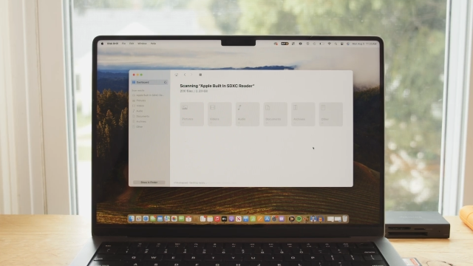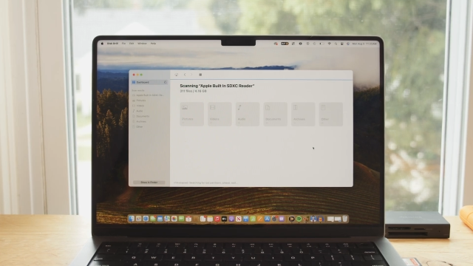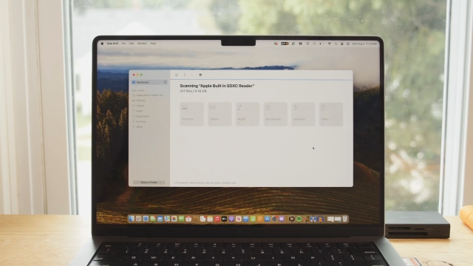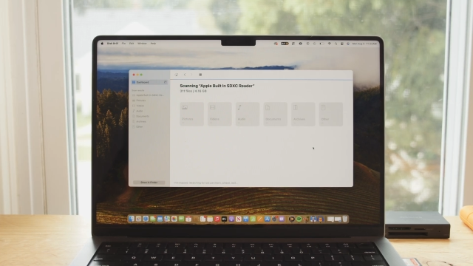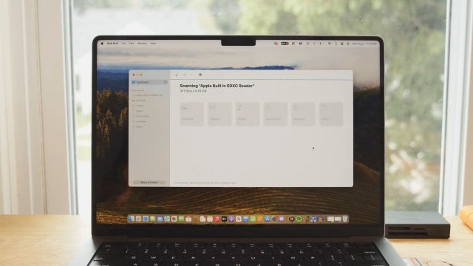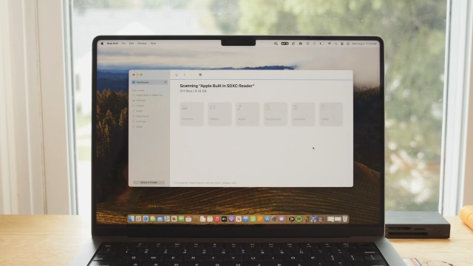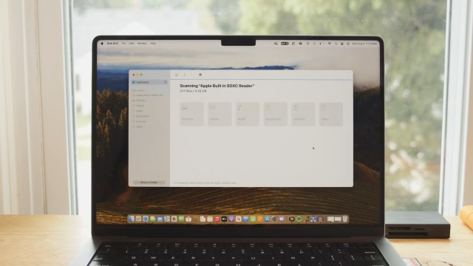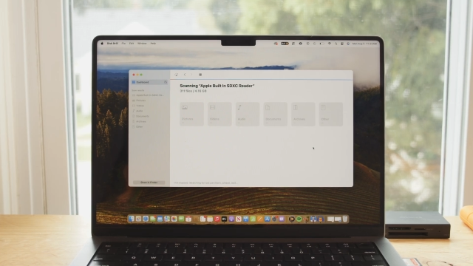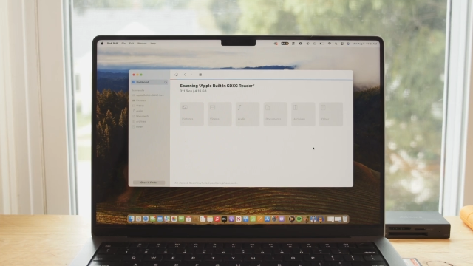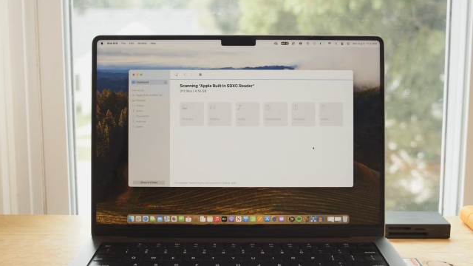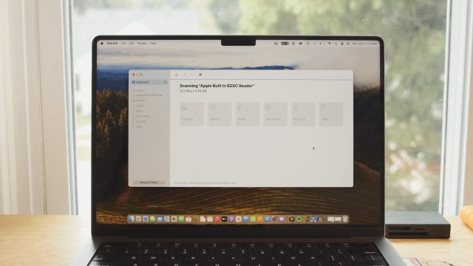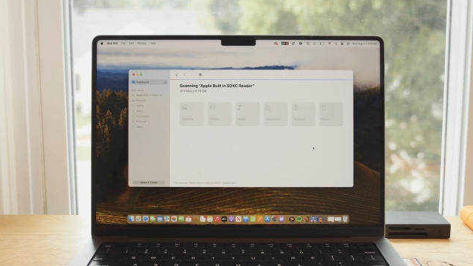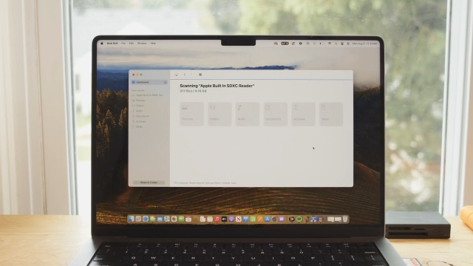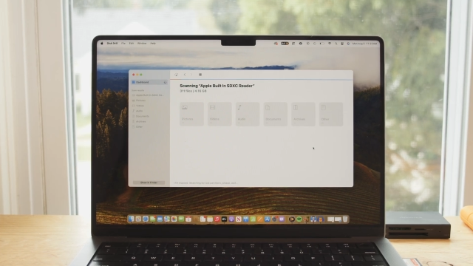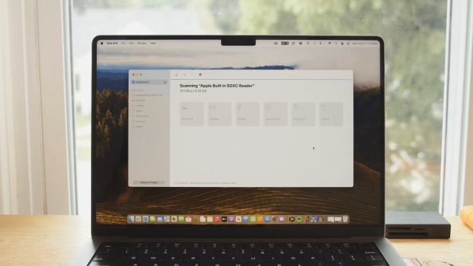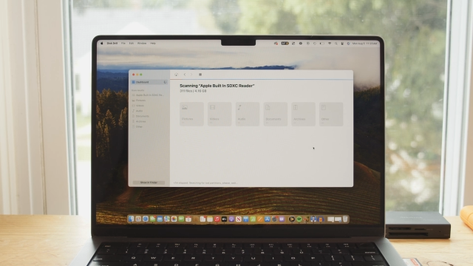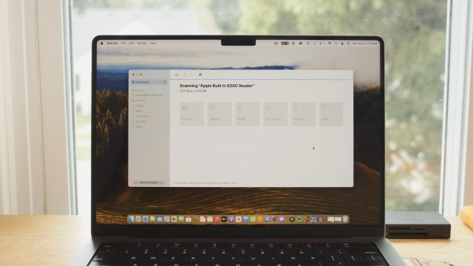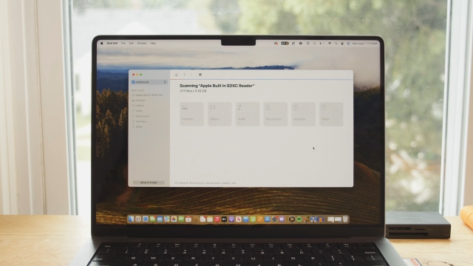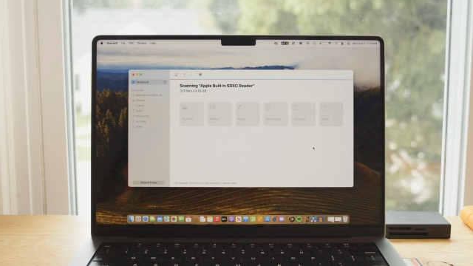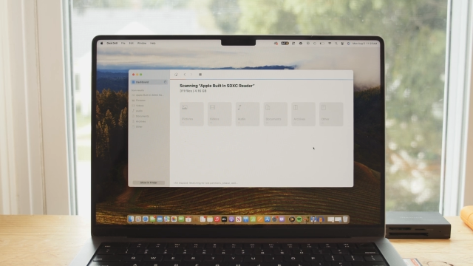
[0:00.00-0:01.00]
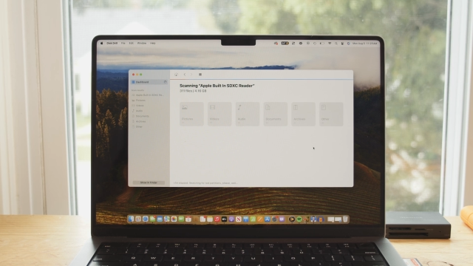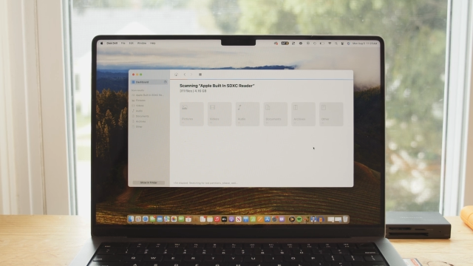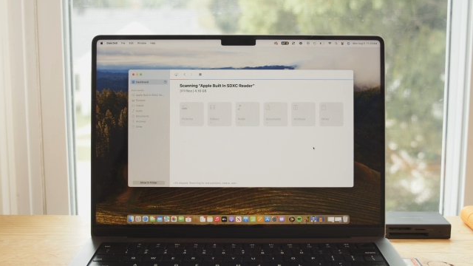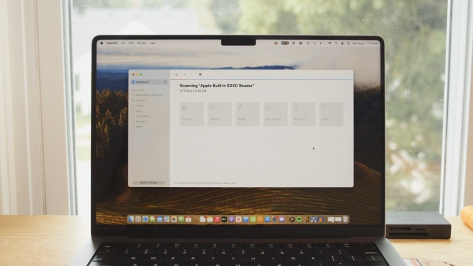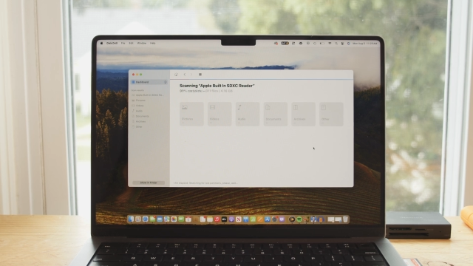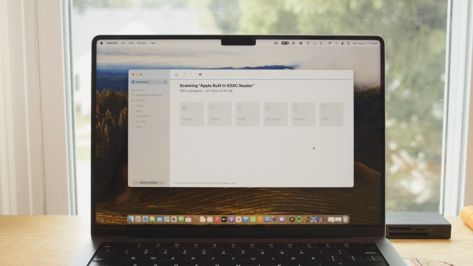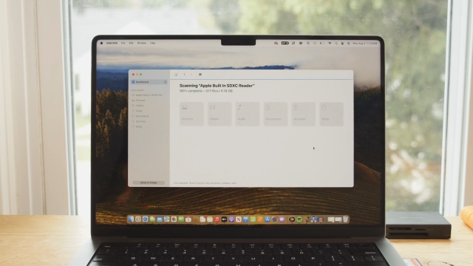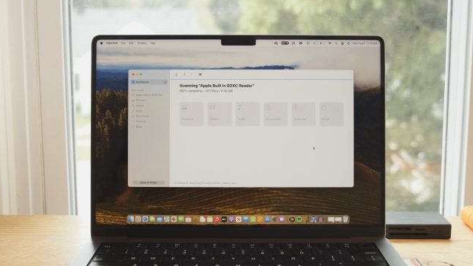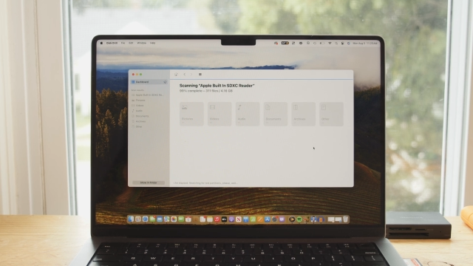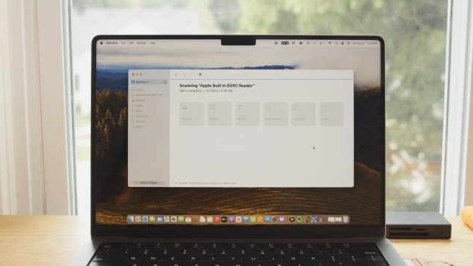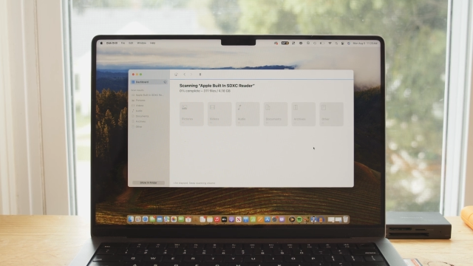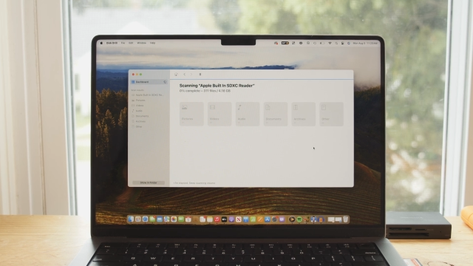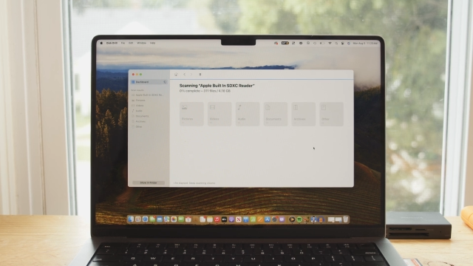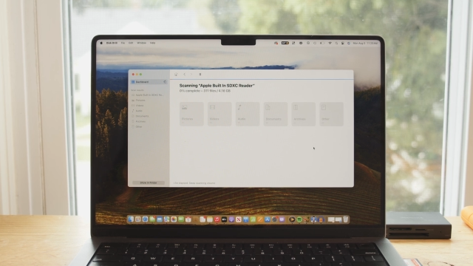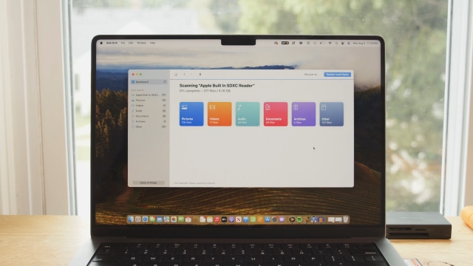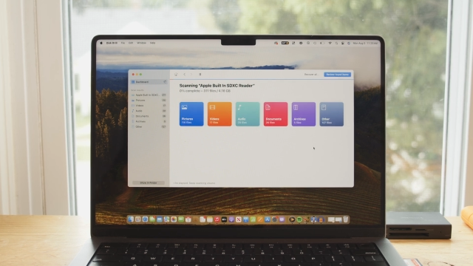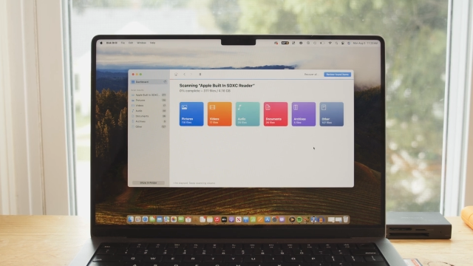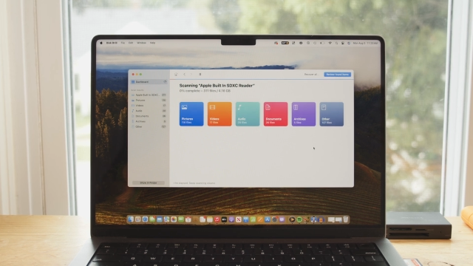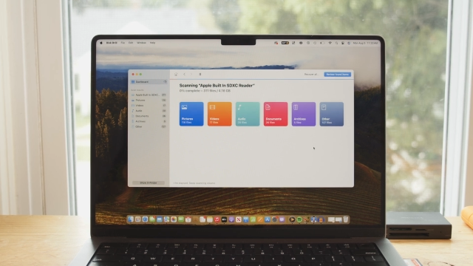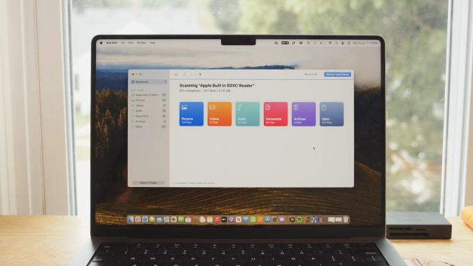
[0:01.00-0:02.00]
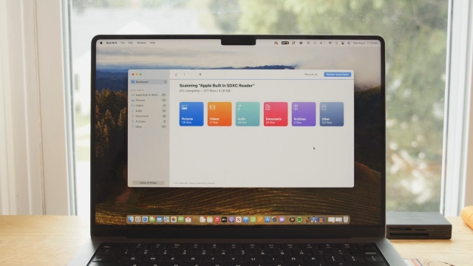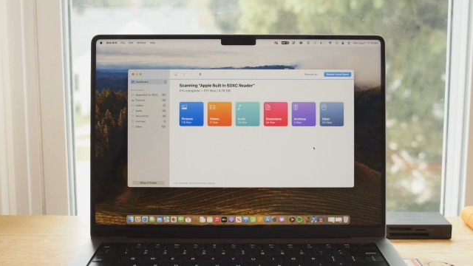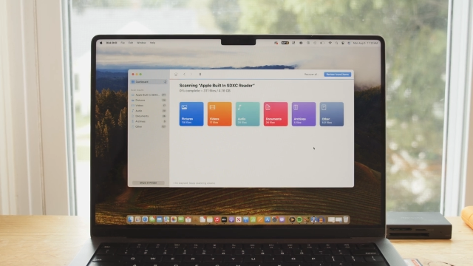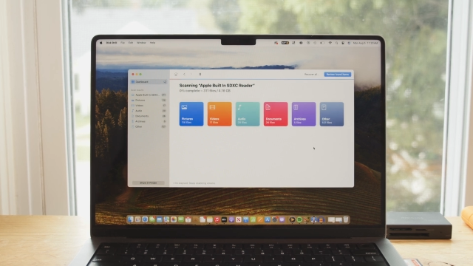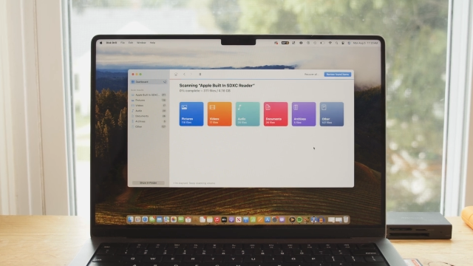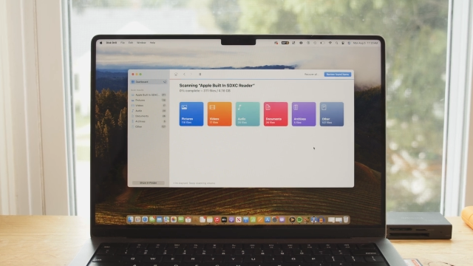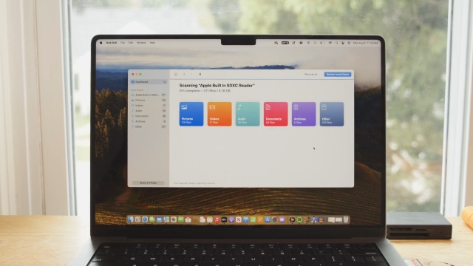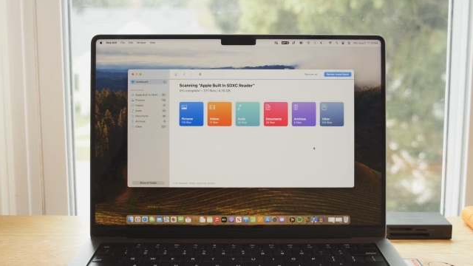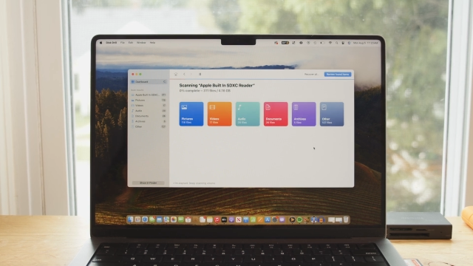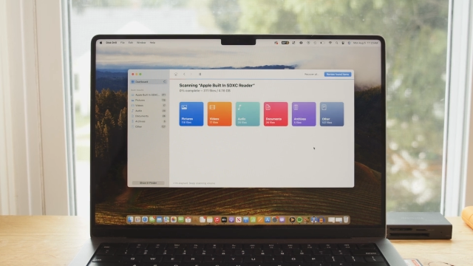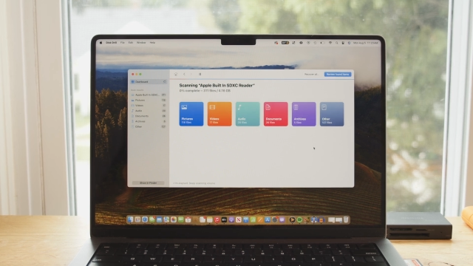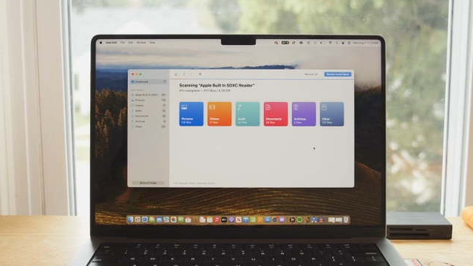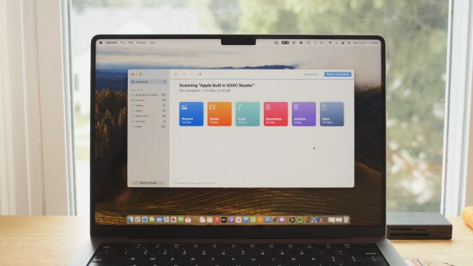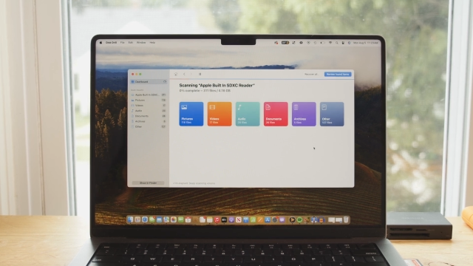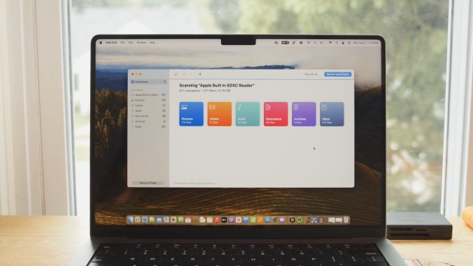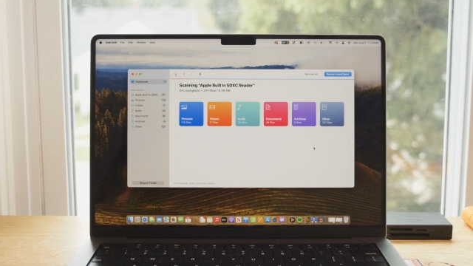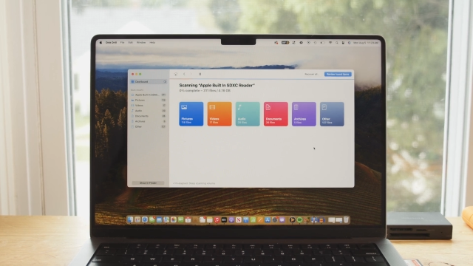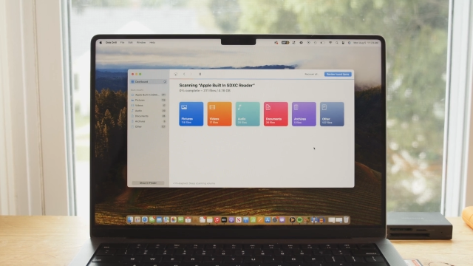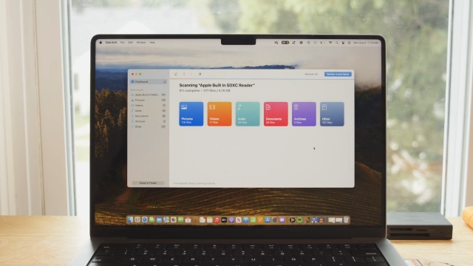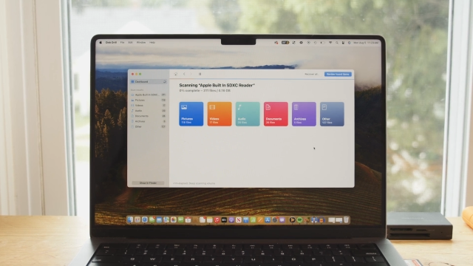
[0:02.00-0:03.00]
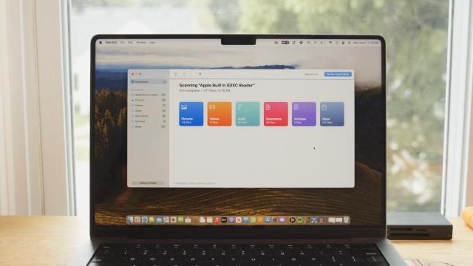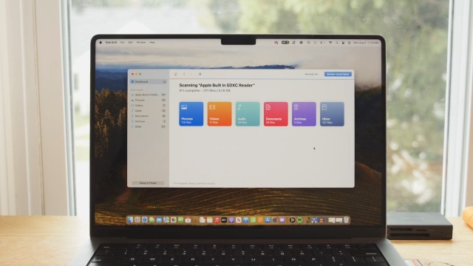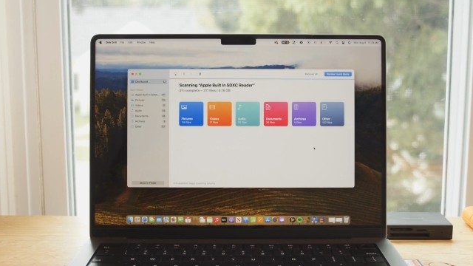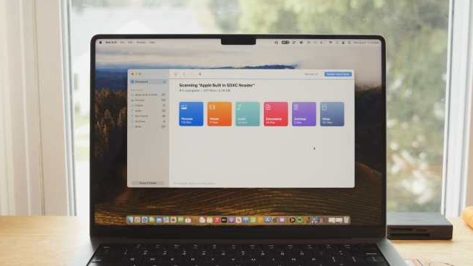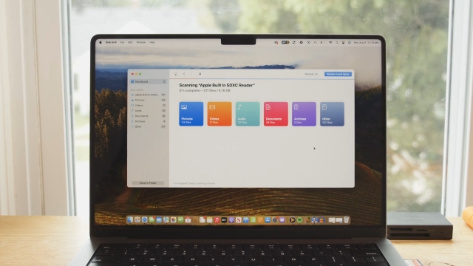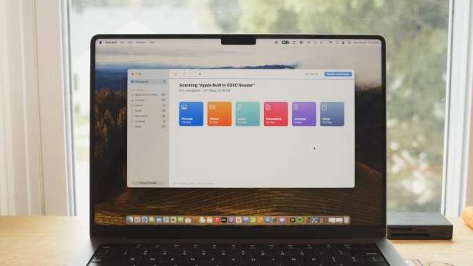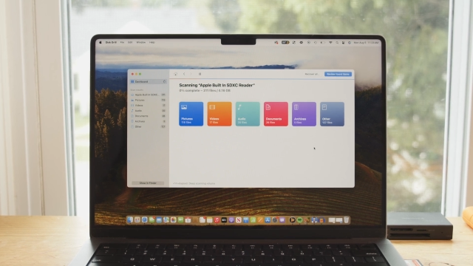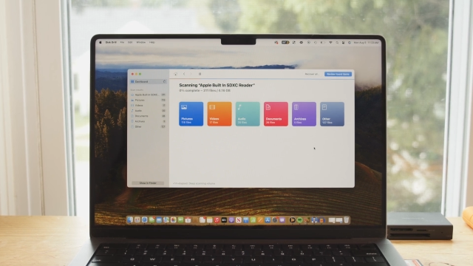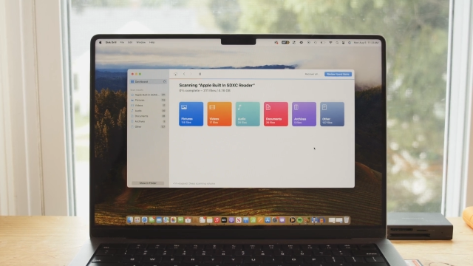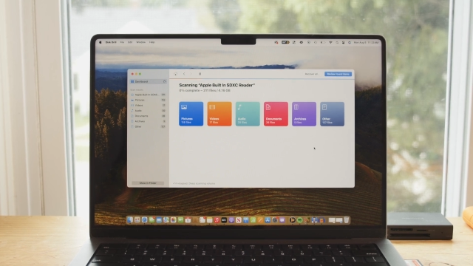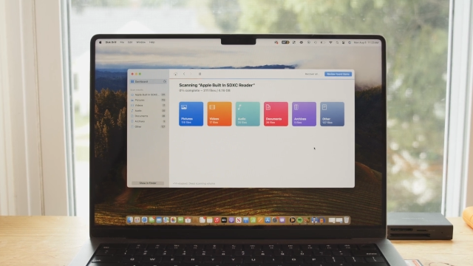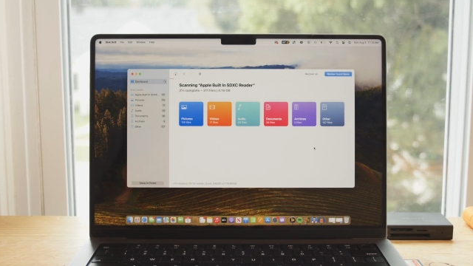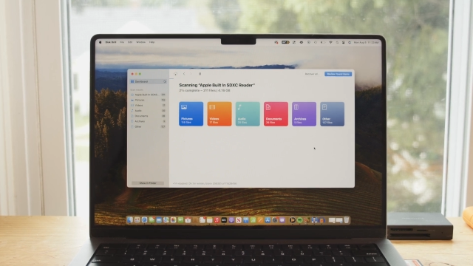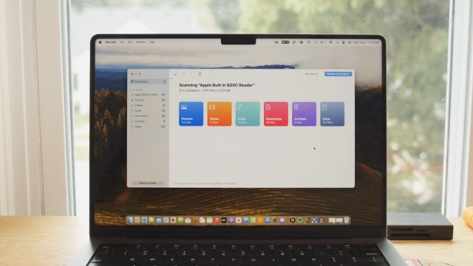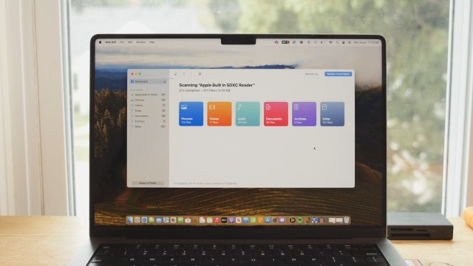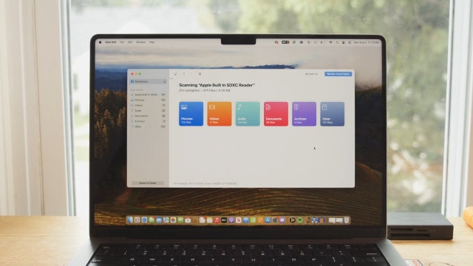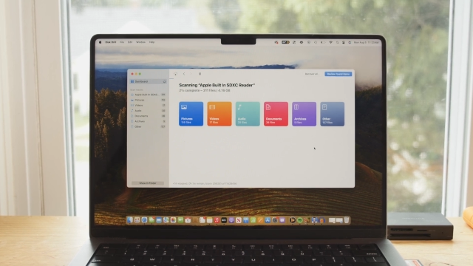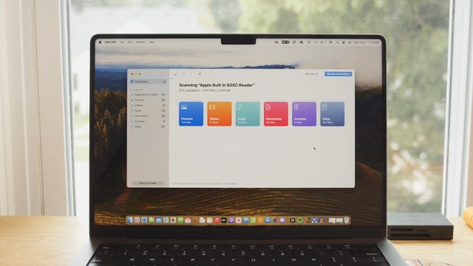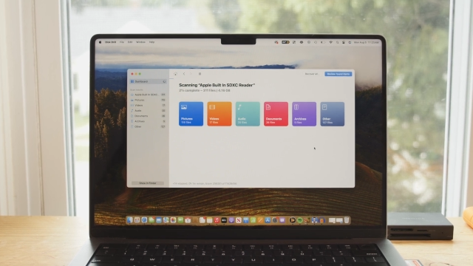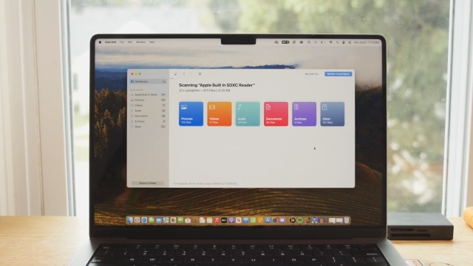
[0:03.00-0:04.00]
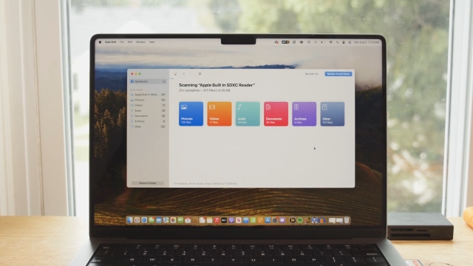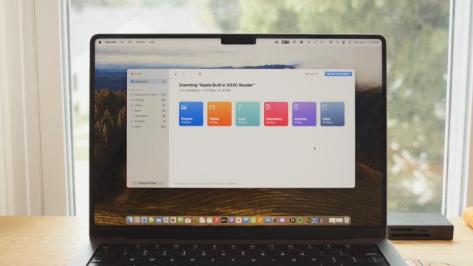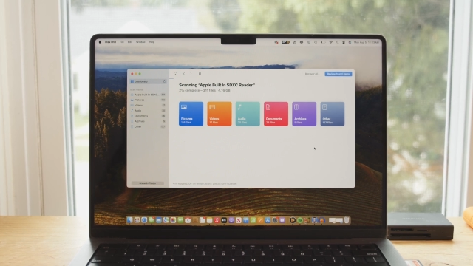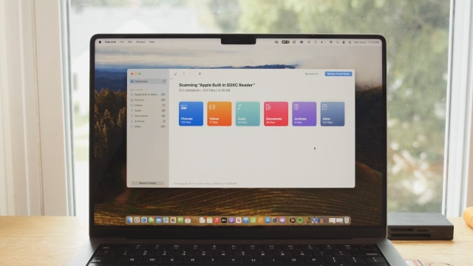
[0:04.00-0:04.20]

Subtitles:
No face is visible, so there are no lips to read.